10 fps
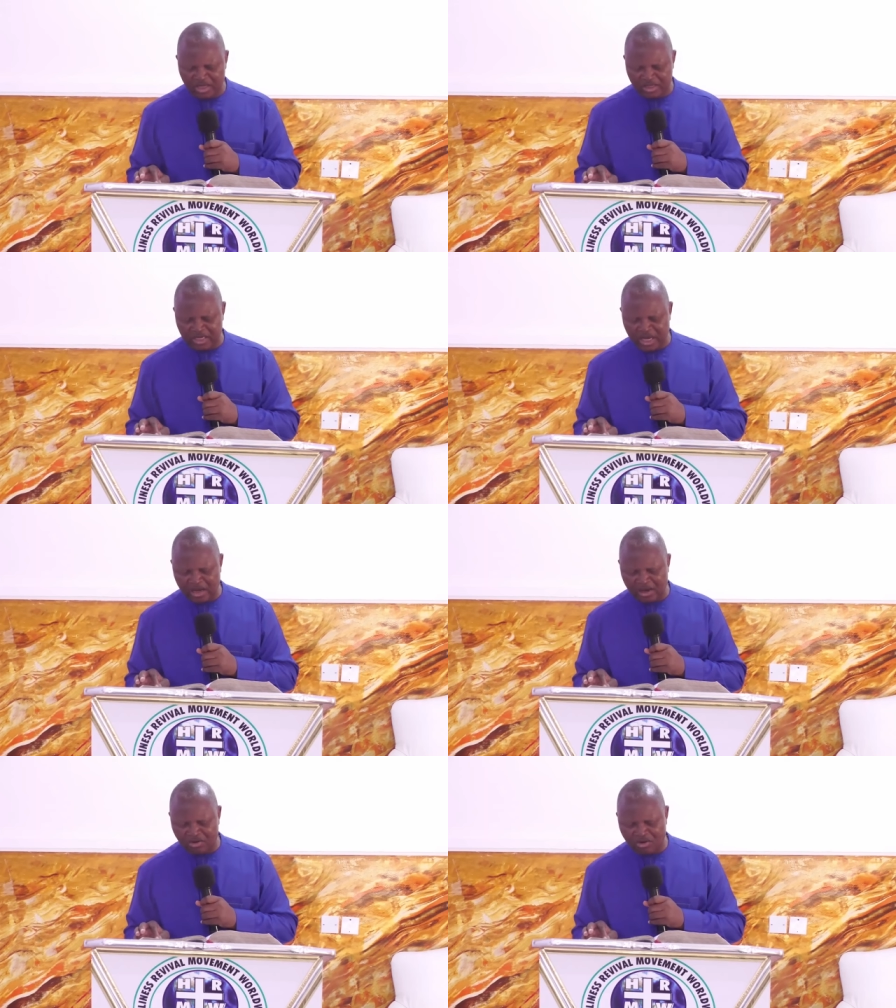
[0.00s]

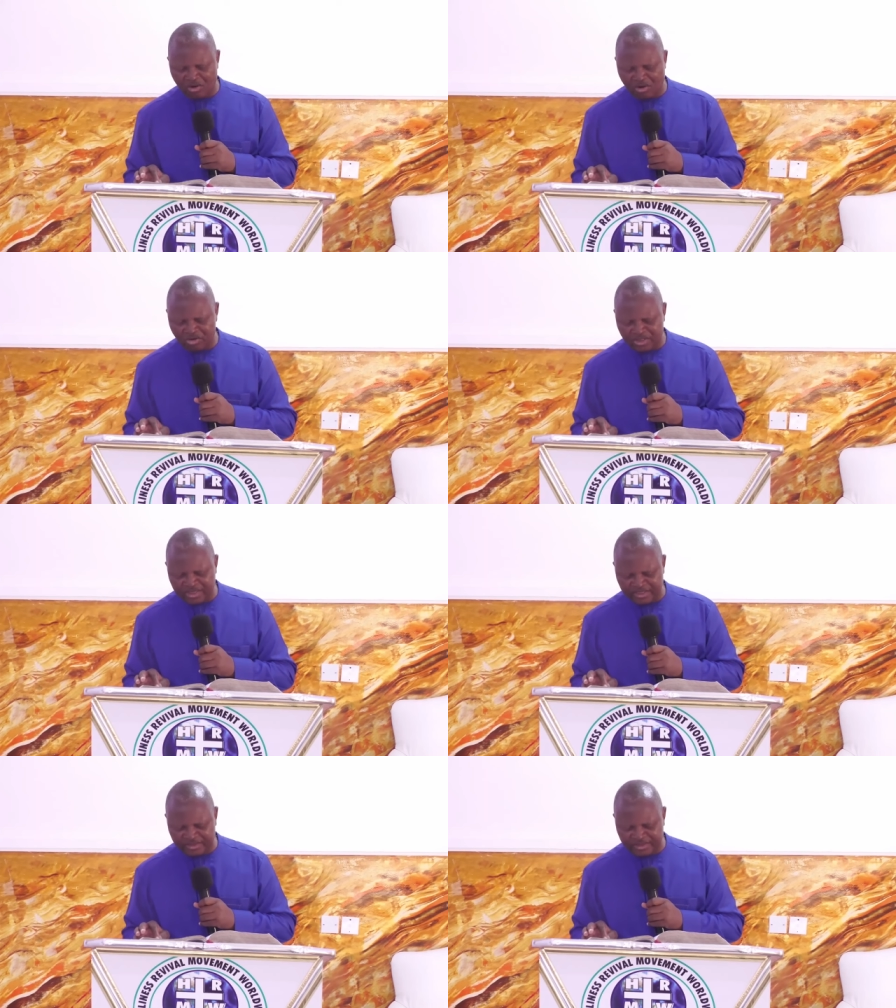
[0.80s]
thou
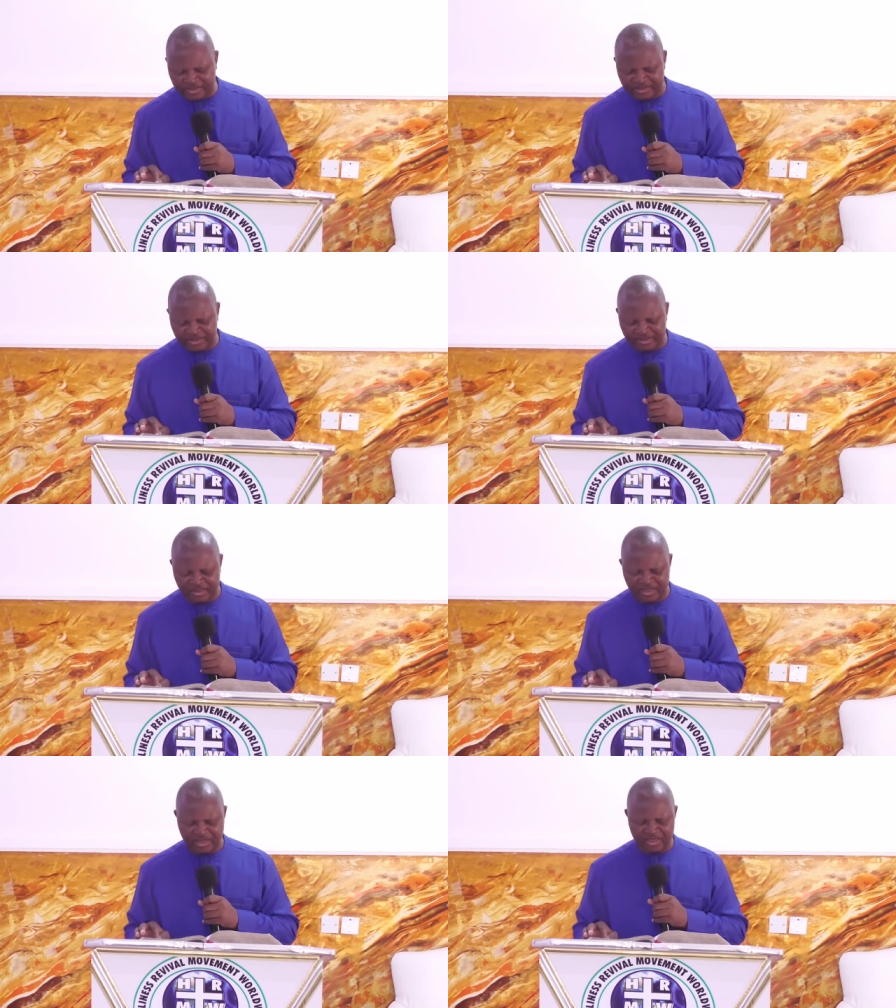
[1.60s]
oughtest
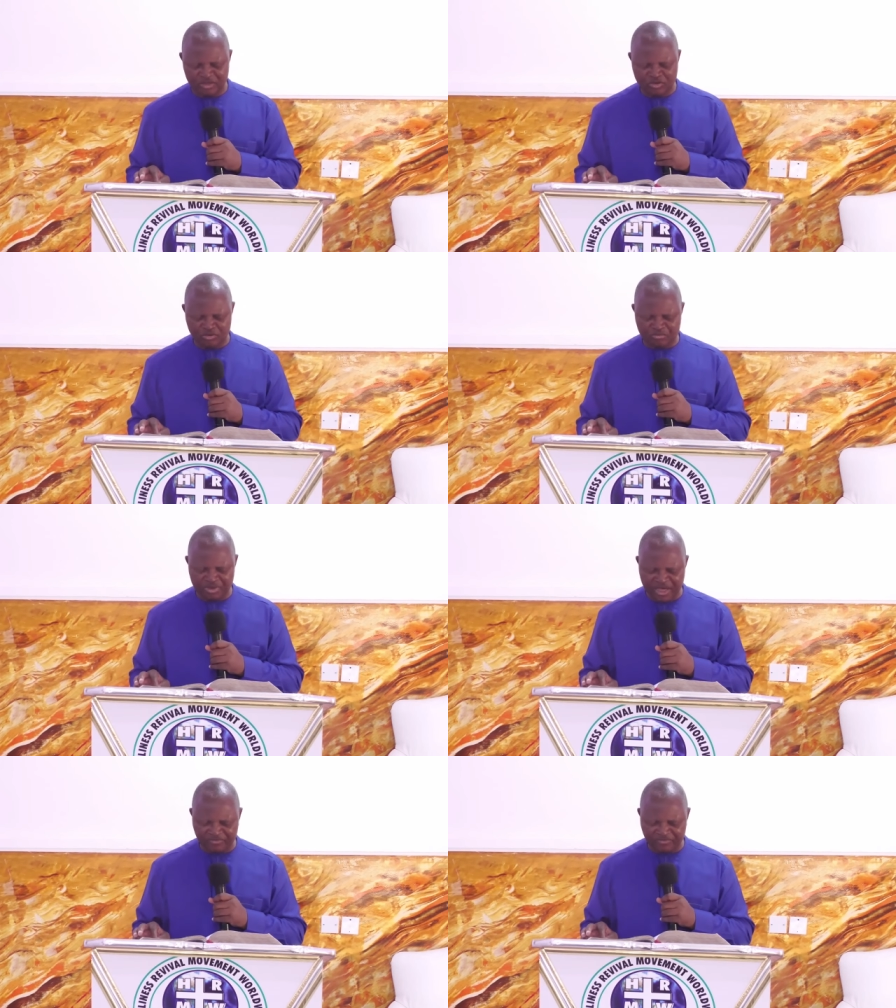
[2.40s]
to behave